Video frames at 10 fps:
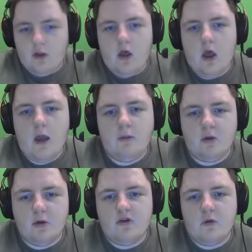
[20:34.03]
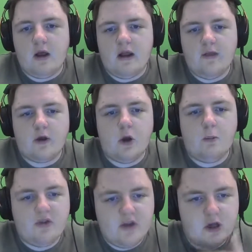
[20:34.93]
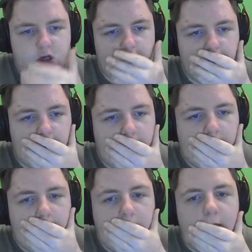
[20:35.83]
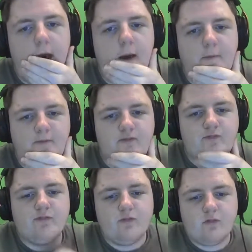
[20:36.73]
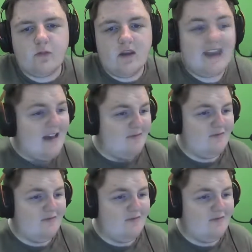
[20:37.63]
that you want to do well in the competition. But yeah,